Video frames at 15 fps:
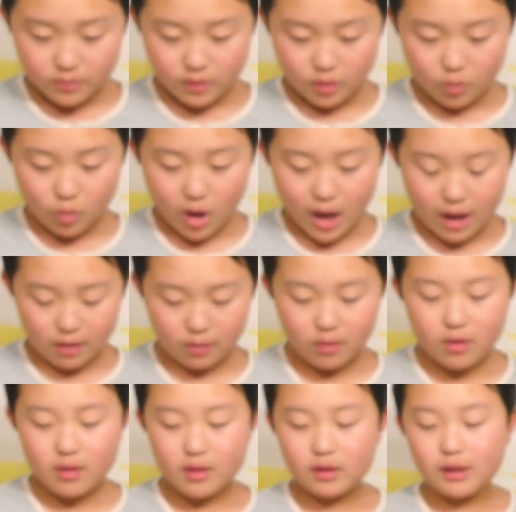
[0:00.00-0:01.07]
wow,
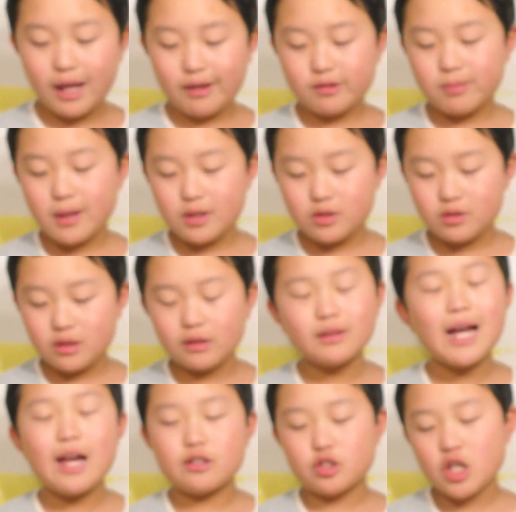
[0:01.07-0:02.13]
the last page, the
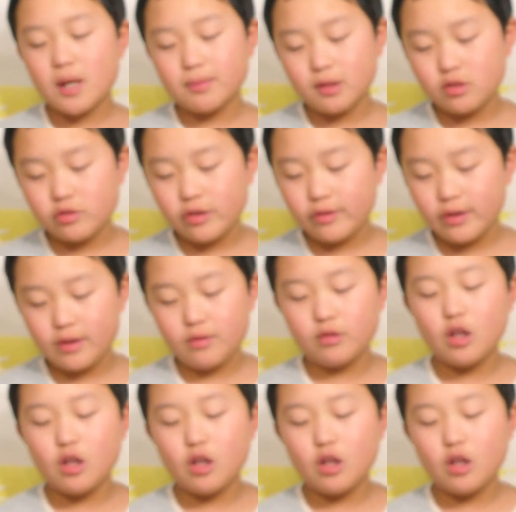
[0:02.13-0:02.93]
last chapter is very